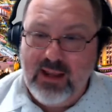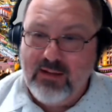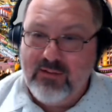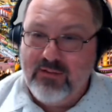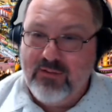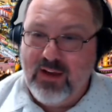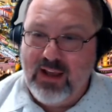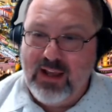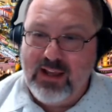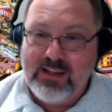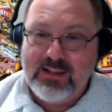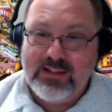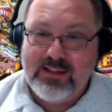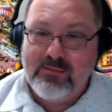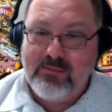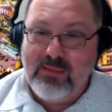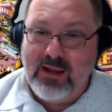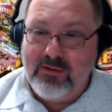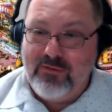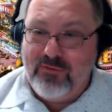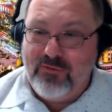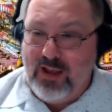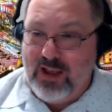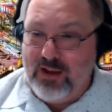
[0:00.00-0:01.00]
advice and
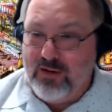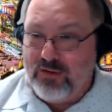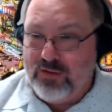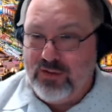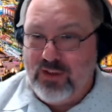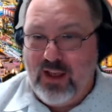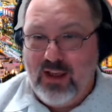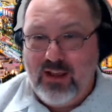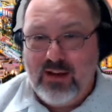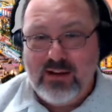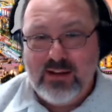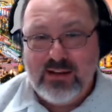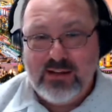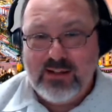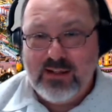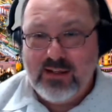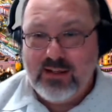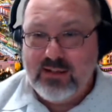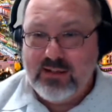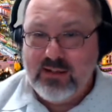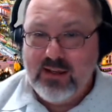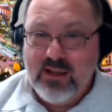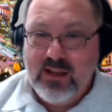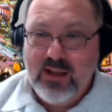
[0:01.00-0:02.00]
my final thought
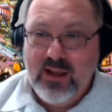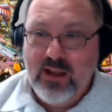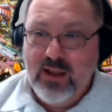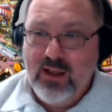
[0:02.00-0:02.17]
is